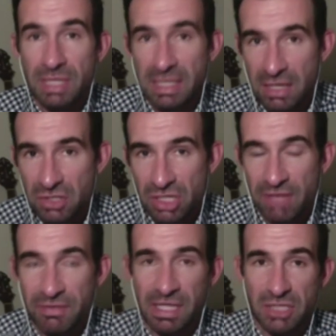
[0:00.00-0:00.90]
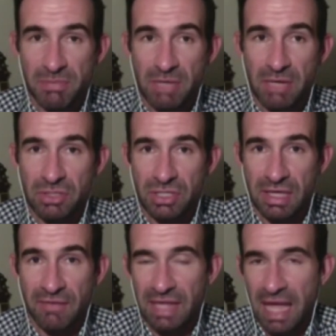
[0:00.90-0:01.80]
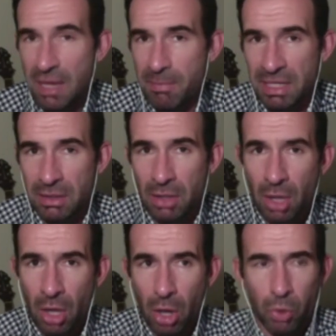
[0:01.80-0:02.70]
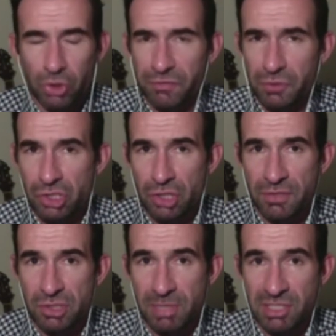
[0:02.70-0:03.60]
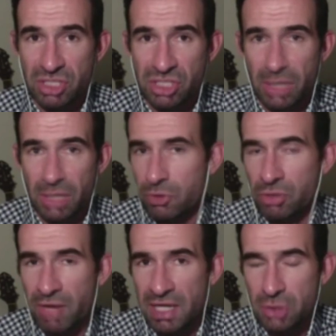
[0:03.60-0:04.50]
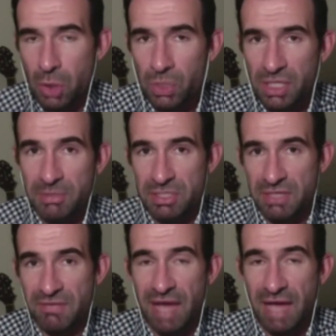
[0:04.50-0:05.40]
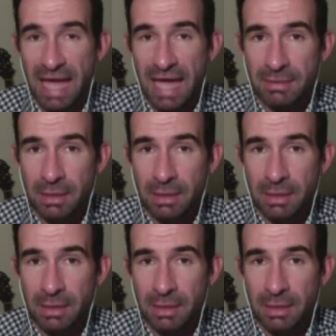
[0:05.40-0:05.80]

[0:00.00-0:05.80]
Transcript: Dean Henderson having the experience and David De Gea being a wonderful servant to Manchester United, one of the greatest goalkeepers they've ever had,